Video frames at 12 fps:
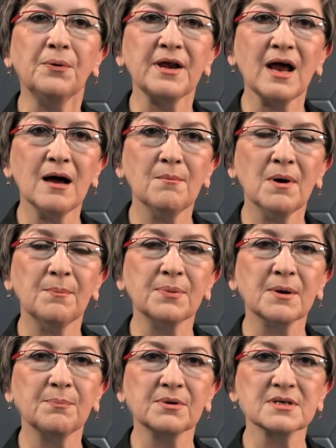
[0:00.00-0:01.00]
is
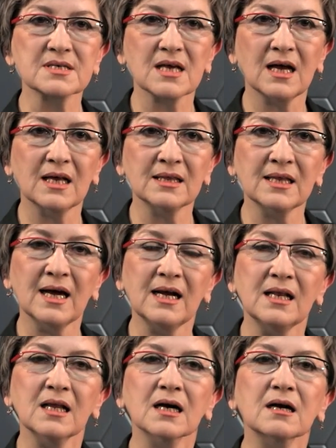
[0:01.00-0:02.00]
directly proportional
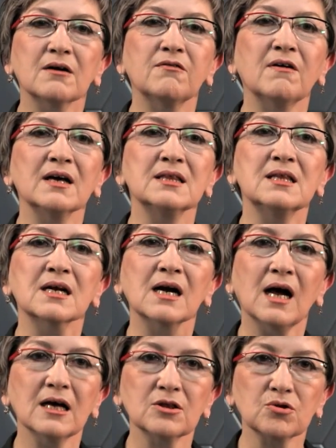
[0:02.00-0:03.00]
to the square of
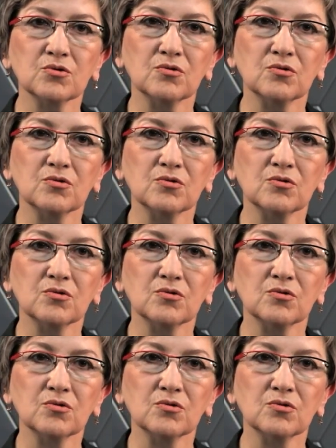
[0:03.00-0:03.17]
B.